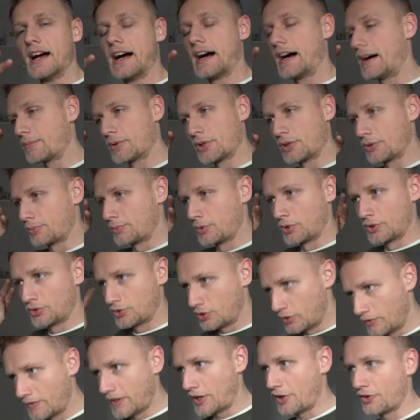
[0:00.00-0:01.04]
I'm gonna upload
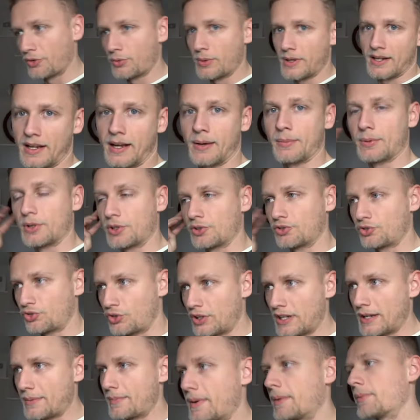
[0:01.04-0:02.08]
2 videos a week, I'm gonna
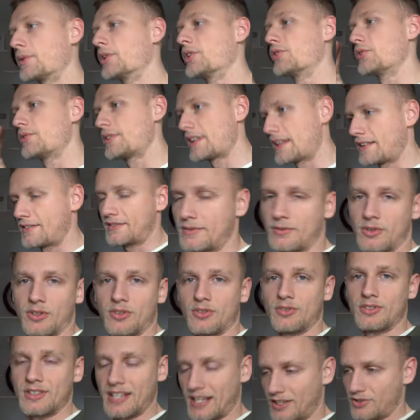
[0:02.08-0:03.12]
stream, I'm gonna do this, I'm gonna
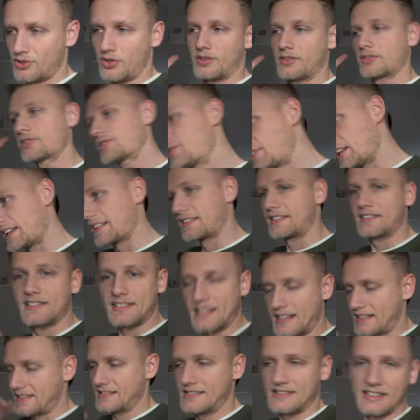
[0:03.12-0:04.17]
do TikTok, this,
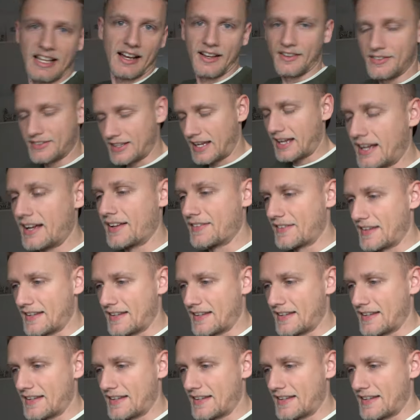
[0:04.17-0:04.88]
that, and